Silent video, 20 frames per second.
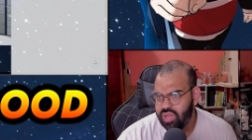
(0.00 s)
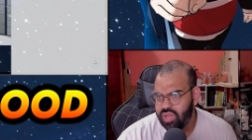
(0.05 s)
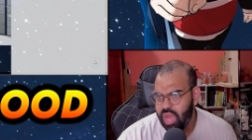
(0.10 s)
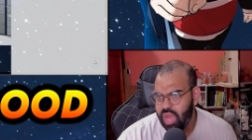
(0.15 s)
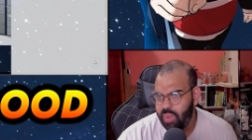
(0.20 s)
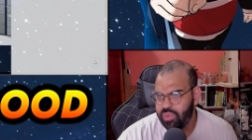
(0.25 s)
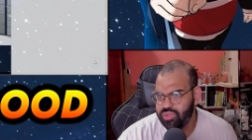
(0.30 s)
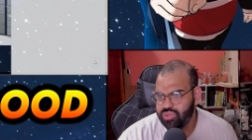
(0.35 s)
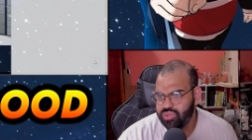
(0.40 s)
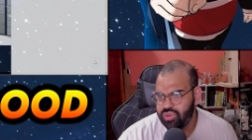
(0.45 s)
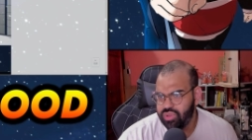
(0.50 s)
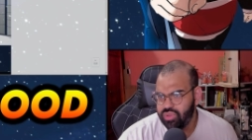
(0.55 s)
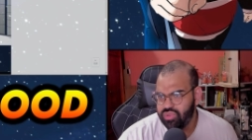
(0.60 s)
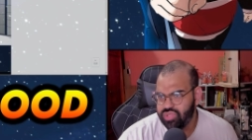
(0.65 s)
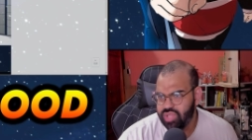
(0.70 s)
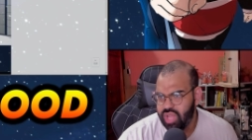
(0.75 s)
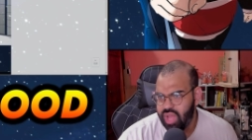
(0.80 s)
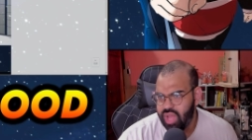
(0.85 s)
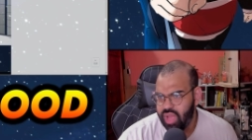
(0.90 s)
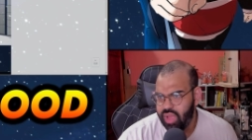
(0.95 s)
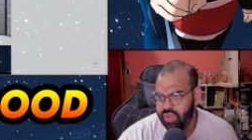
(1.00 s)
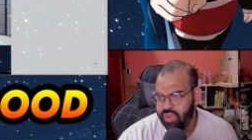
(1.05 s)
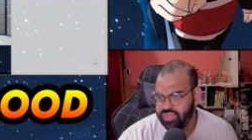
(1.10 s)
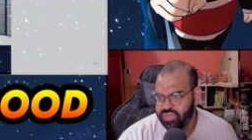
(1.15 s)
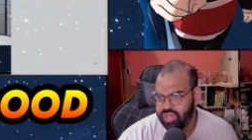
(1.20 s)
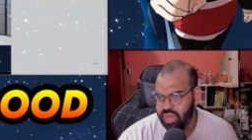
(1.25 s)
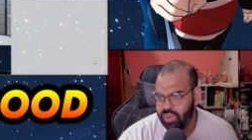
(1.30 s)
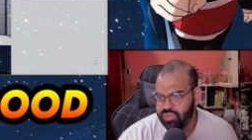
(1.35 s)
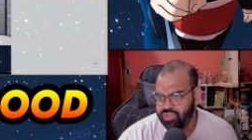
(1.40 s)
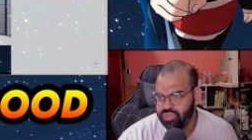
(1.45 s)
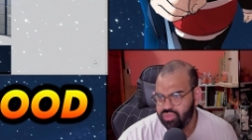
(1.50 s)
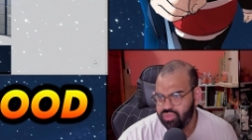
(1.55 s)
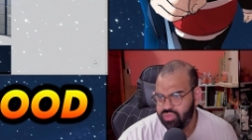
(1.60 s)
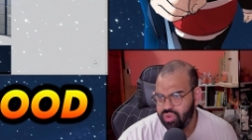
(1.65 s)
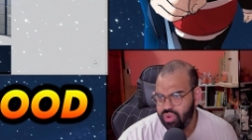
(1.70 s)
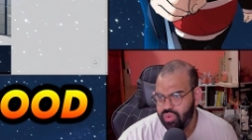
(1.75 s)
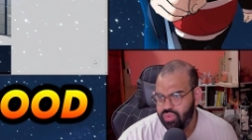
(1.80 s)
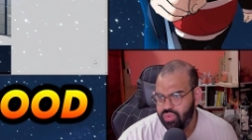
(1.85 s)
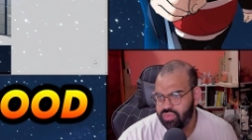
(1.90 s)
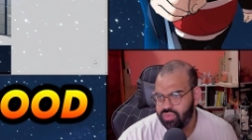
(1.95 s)
I was one of those lives, and I was
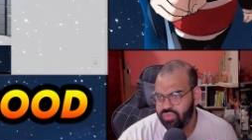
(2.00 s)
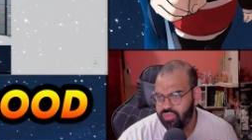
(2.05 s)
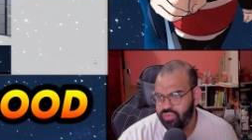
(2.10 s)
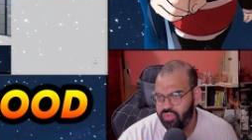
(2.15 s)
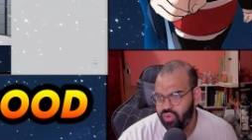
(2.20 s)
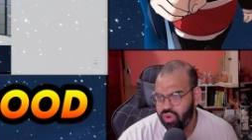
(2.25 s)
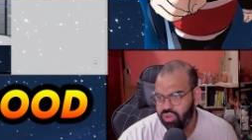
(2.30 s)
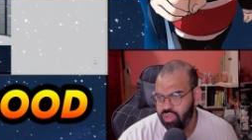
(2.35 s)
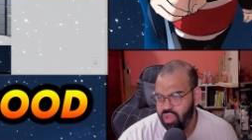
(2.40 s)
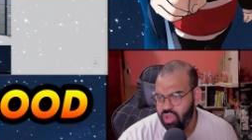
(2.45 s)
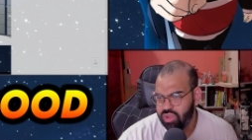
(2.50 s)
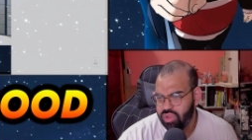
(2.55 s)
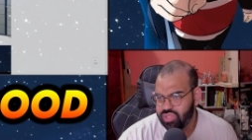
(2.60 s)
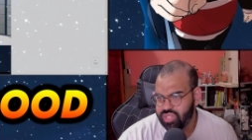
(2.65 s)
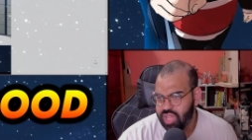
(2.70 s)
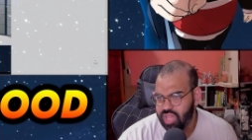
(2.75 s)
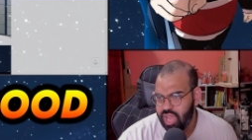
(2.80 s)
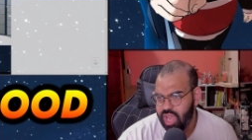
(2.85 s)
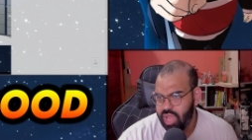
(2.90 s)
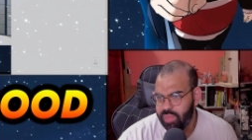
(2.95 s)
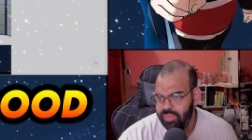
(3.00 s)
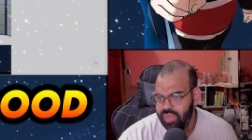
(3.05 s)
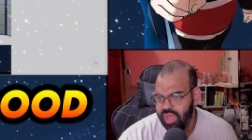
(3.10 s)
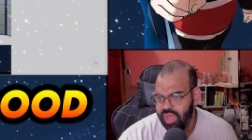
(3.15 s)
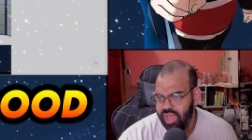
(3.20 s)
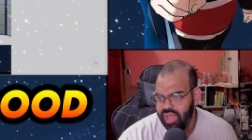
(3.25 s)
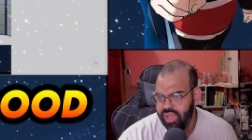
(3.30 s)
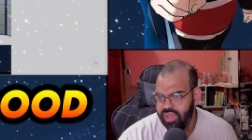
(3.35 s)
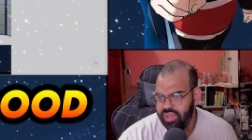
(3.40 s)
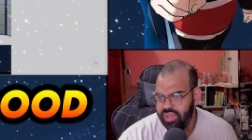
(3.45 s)
grown for a long time at,